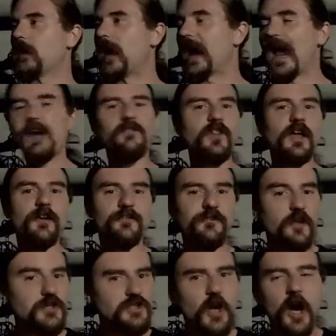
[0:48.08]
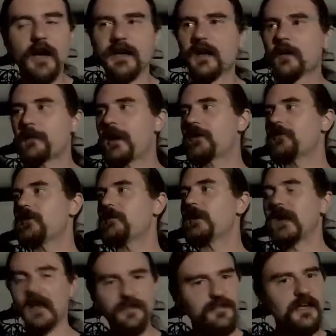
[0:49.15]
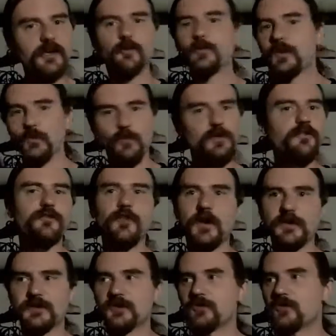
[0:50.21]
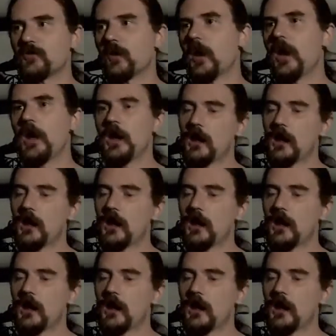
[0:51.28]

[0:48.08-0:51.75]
I have a lot of fun talking about them, and I think it would be really fun to